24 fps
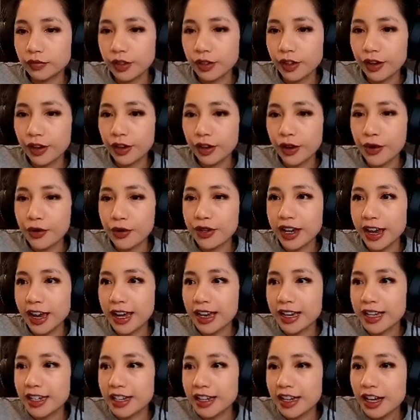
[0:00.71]
Okay,
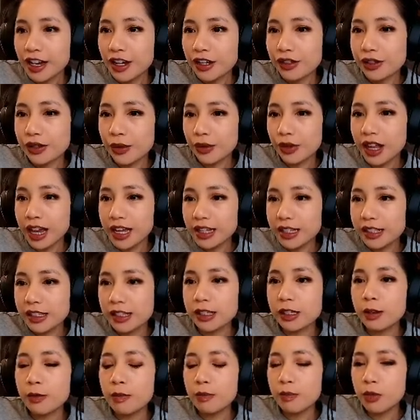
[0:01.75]
so let's
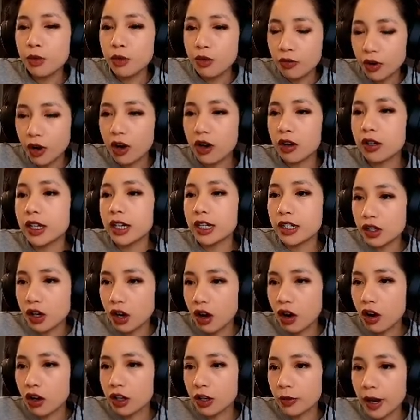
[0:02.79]
move on and
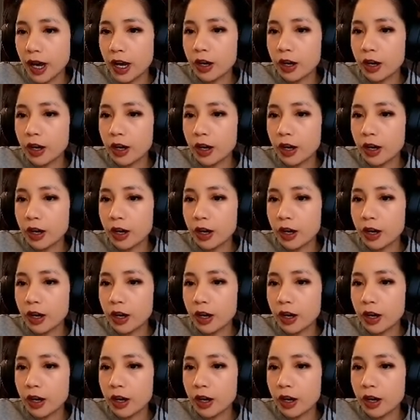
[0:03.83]
talk about